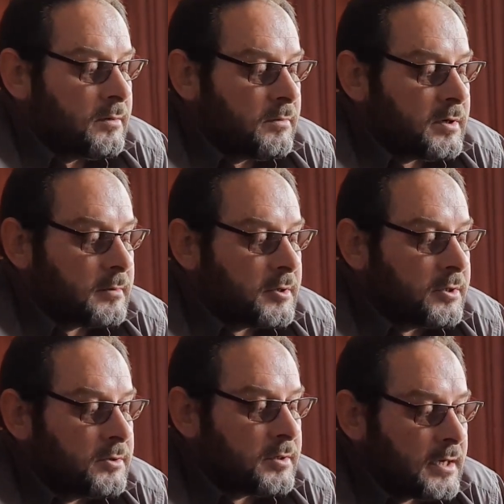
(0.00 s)
What I'm
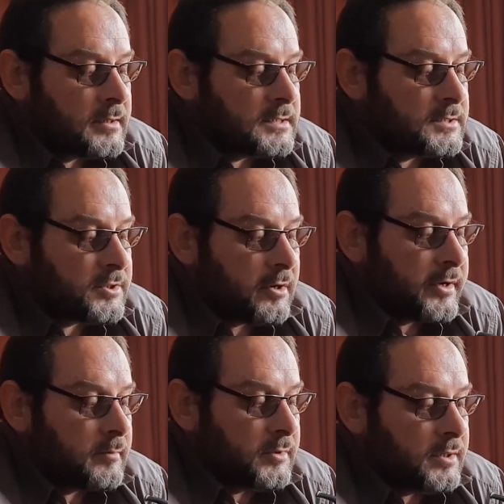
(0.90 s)
going to do now is a
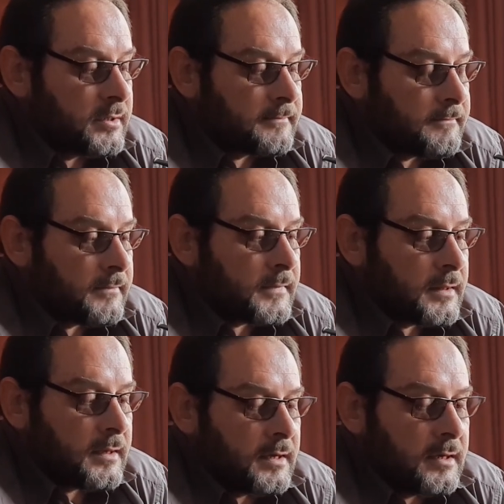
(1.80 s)
charring burn,
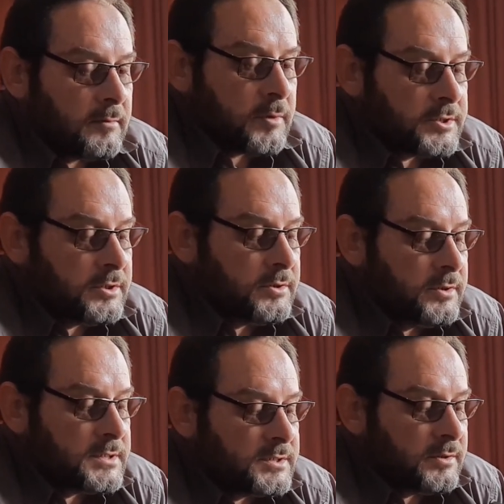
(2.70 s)
and what you
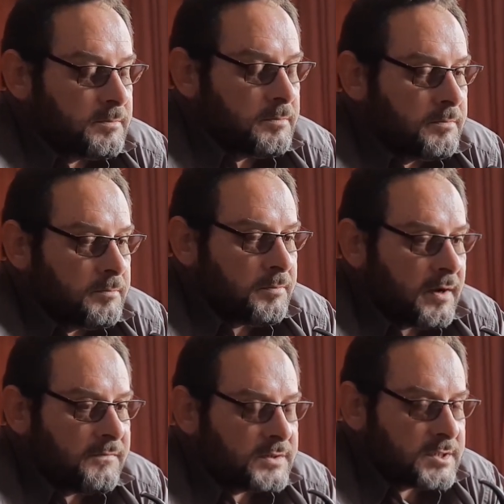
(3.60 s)
do is you
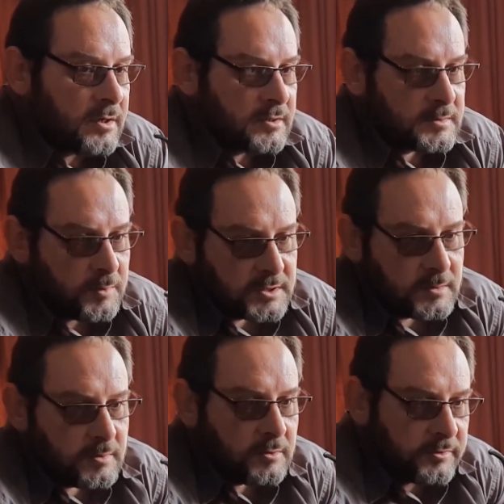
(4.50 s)
puff as hard as
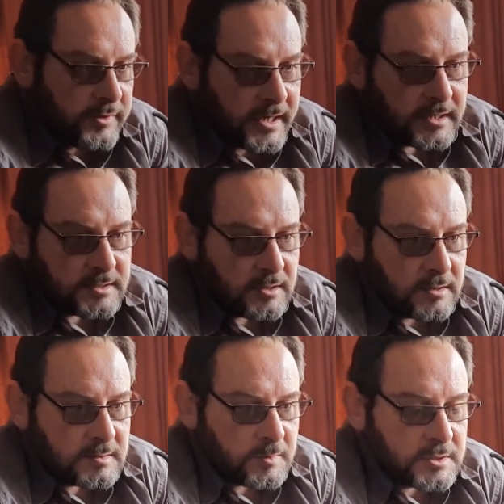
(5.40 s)
possible or drag as
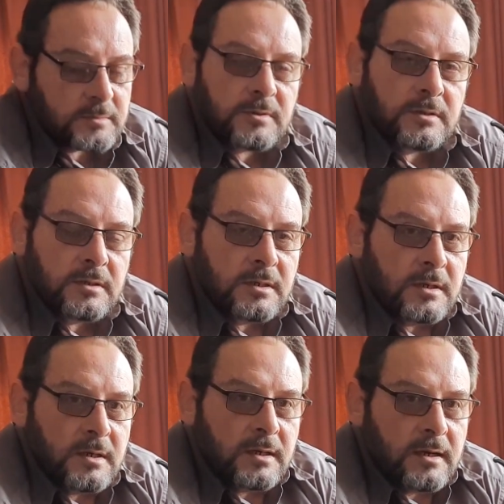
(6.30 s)
hard as possible
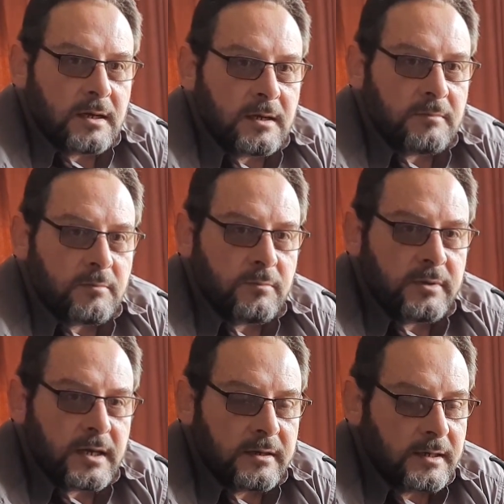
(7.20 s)

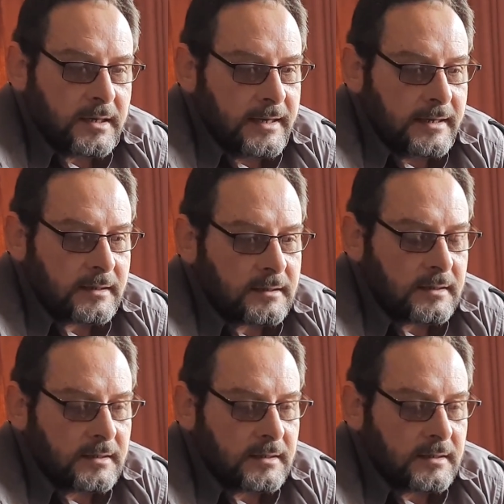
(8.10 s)
without inhaling.